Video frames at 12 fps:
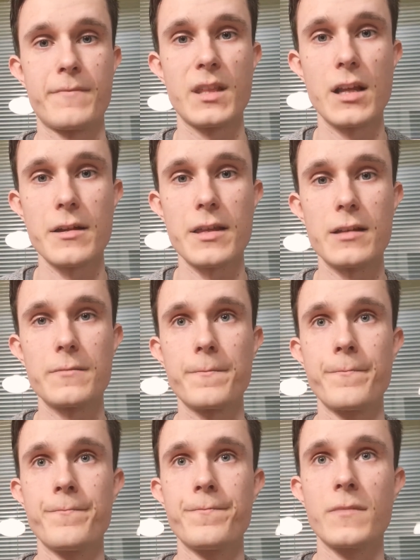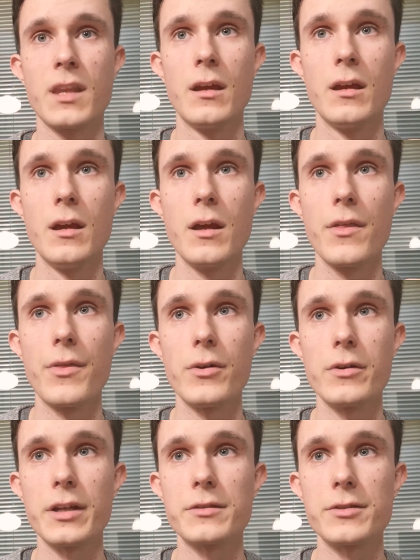Like that.
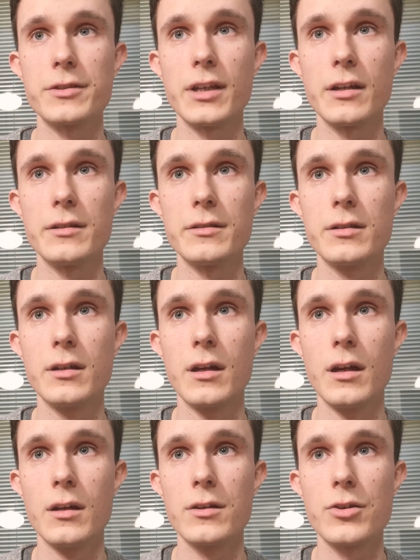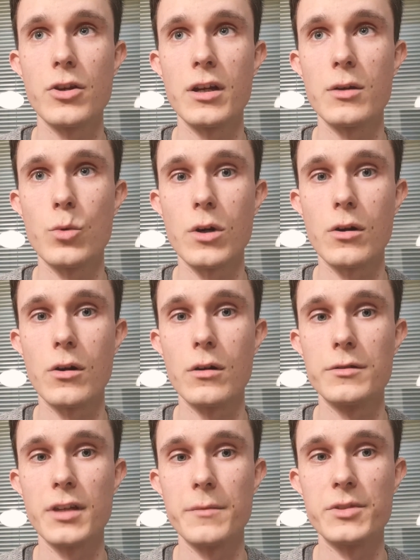Third exercise, try and work
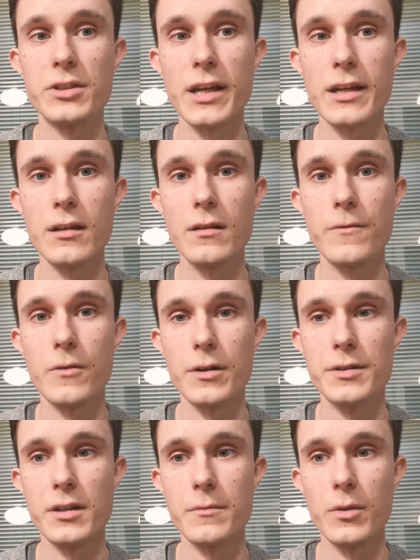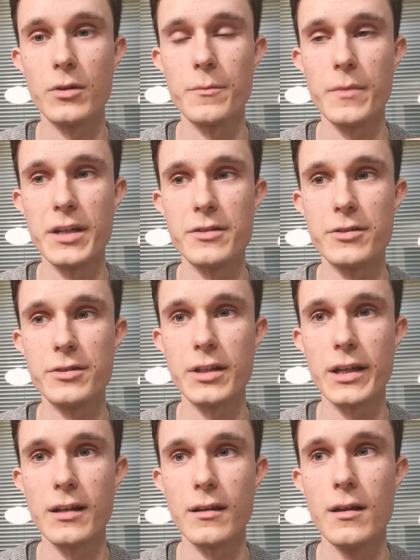on some scale, for example, the major
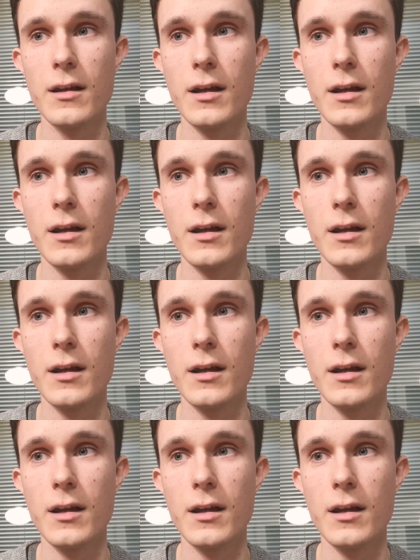scale.